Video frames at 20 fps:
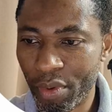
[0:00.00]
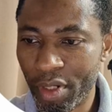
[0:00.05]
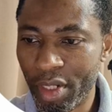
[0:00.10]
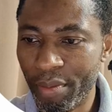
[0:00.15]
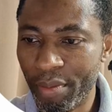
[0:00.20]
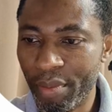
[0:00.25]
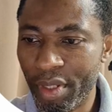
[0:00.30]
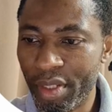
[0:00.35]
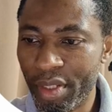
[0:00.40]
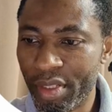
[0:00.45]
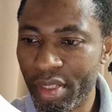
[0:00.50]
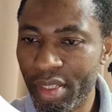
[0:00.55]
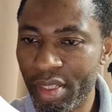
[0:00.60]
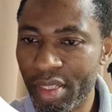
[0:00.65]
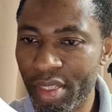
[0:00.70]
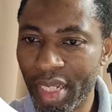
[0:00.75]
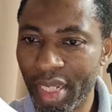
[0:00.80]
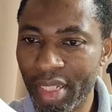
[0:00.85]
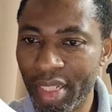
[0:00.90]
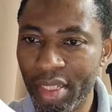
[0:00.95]
it means is
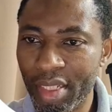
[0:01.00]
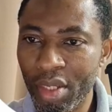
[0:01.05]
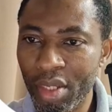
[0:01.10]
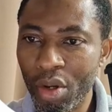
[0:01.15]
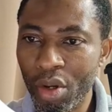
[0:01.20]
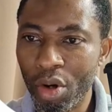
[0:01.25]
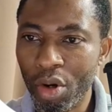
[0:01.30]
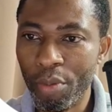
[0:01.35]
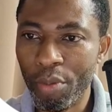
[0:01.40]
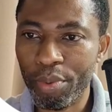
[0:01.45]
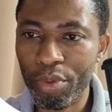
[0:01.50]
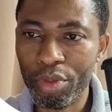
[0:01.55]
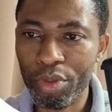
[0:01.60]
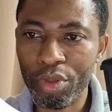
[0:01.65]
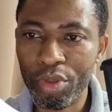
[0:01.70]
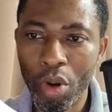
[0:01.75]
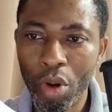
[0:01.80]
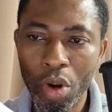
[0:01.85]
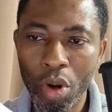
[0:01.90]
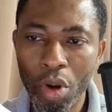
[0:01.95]
that upload
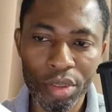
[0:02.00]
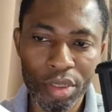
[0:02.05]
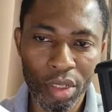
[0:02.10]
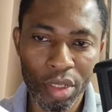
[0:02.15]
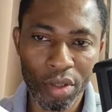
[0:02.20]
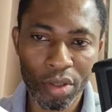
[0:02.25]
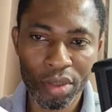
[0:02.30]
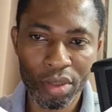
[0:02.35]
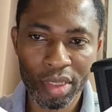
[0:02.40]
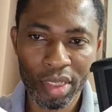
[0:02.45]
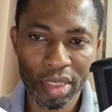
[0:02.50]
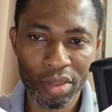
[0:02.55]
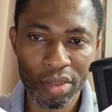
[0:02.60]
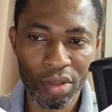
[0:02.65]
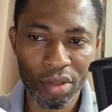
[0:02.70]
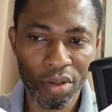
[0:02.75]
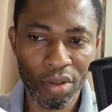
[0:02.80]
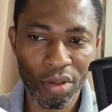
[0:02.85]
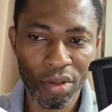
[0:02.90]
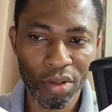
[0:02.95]
all the content
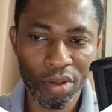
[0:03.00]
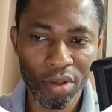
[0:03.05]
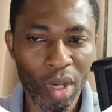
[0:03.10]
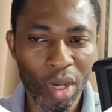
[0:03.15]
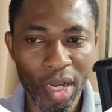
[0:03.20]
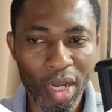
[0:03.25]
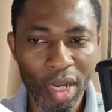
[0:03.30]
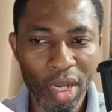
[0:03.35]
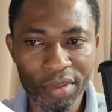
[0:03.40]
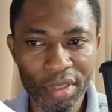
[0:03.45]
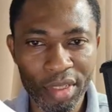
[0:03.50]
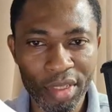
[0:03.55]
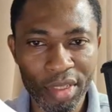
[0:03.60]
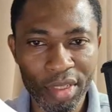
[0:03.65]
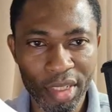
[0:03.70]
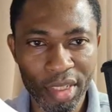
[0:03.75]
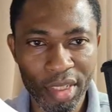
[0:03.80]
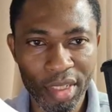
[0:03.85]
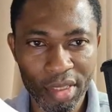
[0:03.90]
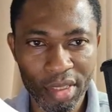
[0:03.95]
of what you have in
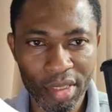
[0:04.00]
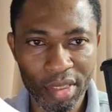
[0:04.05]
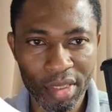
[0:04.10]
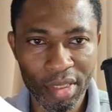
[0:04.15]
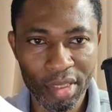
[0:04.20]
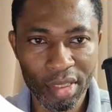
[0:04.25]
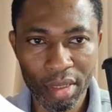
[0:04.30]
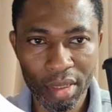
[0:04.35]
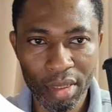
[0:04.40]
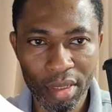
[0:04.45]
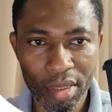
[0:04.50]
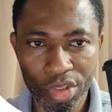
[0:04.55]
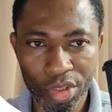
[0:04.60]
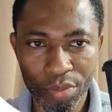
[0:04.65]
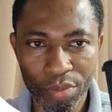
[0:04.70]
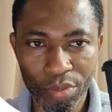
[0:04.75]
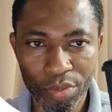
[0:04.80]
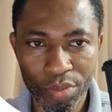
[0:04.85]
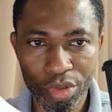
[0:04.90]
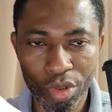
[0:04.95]
this
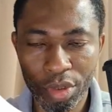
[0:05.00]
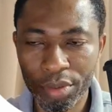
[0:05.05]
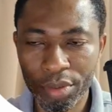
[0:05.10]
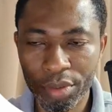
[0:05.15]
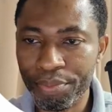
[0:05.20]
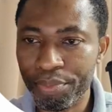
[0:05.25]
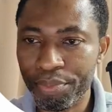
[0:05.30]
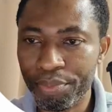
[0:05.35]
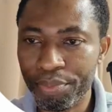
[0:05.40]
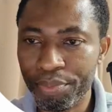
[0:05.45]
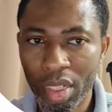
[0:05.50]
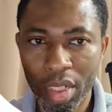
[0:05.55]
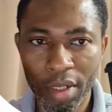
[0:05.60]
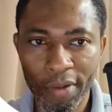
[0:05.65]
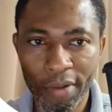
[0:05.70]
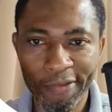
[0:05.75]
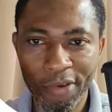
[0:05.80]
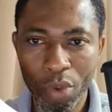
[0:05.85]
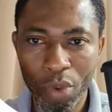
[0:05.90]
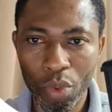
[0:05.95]
distribution
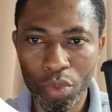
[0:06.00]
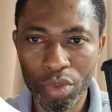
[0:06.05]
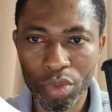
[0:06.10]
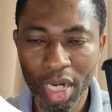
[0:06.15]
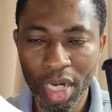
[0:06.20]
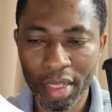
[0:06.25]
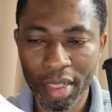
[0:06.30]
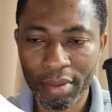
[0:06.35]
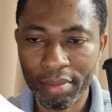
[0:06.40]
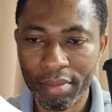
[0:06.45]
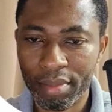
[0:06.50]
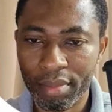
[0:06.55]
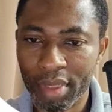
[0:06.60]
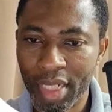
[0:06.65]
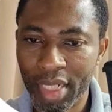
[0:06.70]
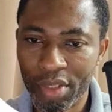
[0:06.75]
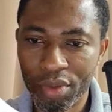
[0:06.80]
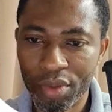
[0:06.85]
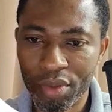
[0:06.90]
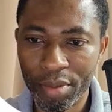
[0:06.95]
folder. That's
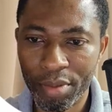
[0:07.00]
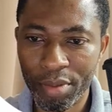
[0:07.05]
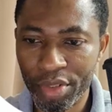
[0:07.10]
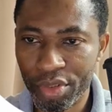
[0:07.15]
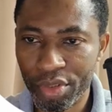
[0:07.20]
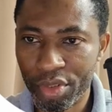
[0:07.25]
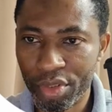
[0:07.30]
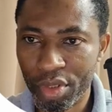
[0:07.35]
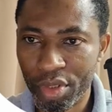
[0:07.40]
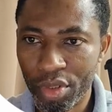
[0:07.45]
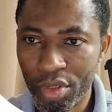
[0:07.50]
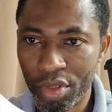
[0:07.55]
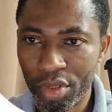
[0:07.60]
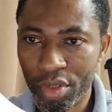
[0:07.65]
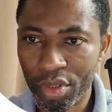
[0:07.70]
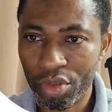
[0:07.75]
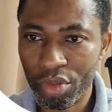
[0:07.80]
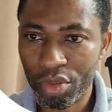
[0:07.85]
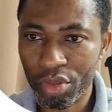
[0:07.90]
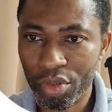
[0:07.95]
what it means.
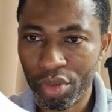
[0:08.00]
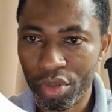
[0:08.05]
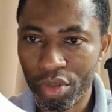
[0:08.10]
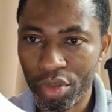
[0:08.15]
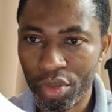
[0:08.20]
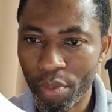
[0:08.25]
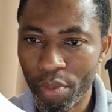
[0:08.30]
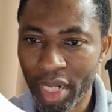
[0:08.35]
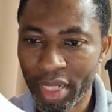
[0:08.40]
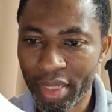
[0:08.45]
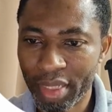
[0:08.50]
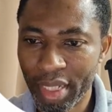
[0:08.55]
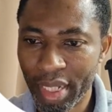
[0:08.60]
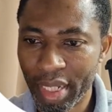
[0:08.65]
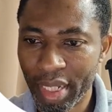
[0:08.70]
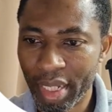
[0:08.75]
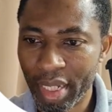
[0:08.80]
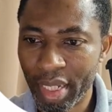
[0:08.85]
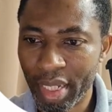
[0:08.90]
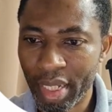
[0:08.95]
So we go back
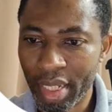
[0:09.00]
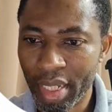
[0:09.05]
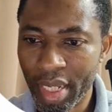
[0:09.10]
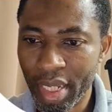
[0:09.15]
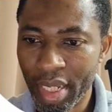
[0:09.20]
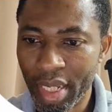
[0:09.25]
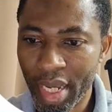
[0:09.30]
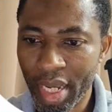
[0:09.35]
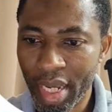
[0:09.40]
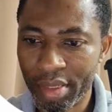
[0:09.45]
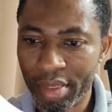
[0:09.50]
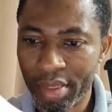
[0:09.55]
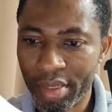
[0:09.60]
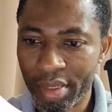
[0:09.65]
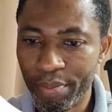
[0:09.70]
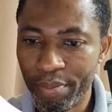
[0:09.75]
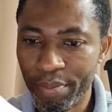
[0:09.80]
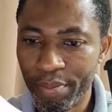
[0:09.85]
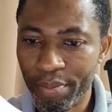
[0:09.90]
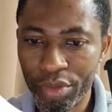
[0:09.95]
there and
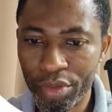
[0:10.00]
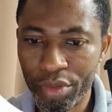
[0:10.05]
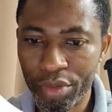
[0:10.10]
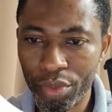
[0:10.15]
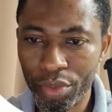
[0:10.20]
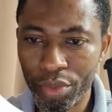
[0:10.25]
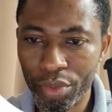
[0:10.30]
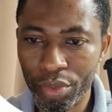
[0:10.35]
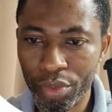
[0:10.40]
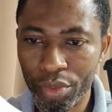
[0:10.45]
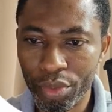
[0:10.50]
simply do